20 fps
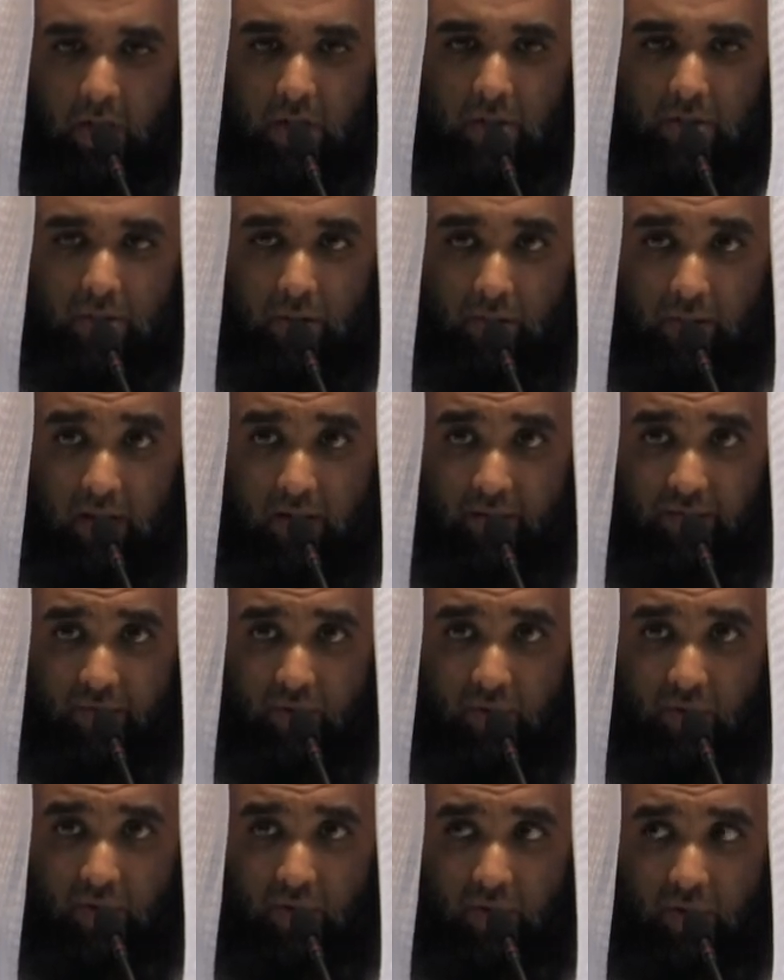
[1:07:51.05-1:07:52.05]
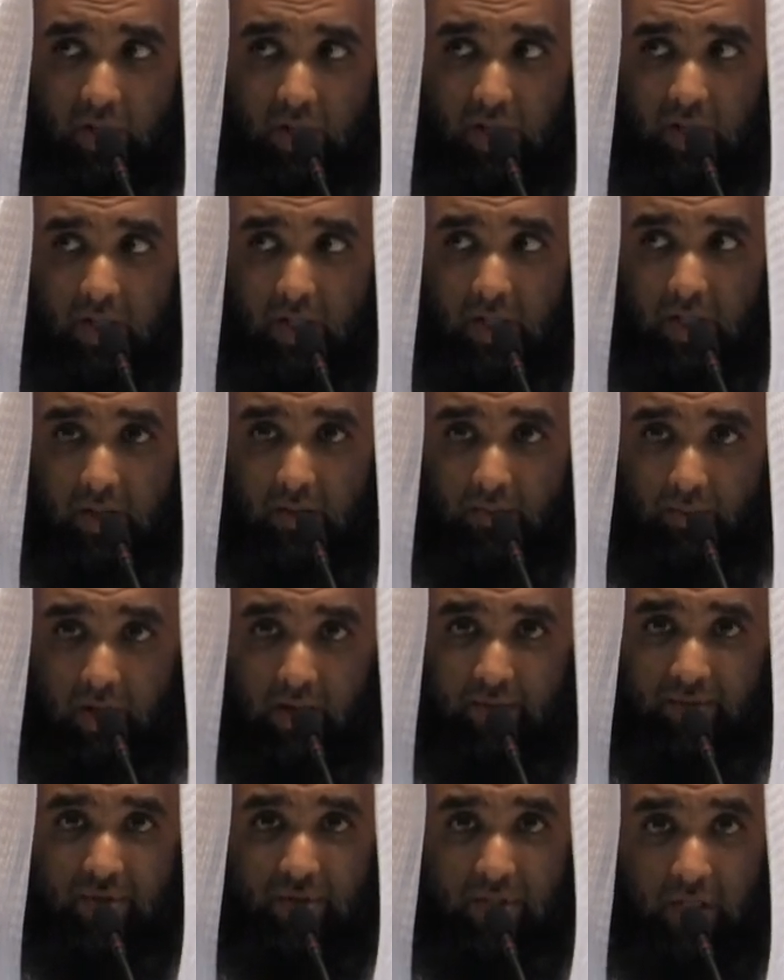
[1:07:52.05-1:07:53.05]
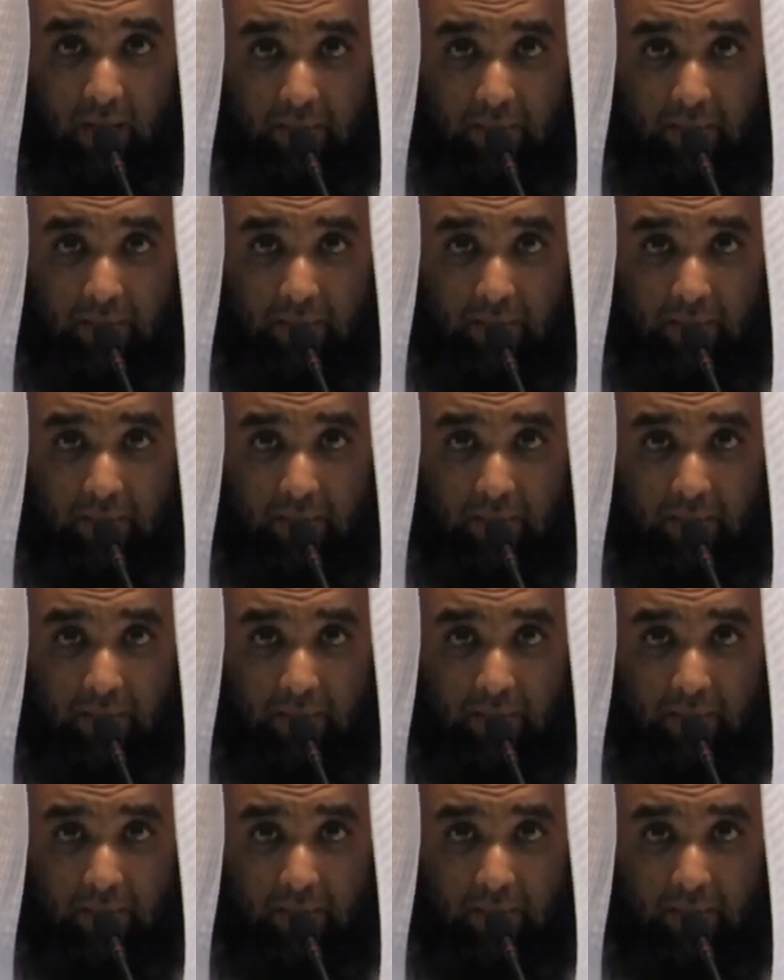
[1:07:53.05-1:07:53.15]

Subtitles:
So therefore, we have to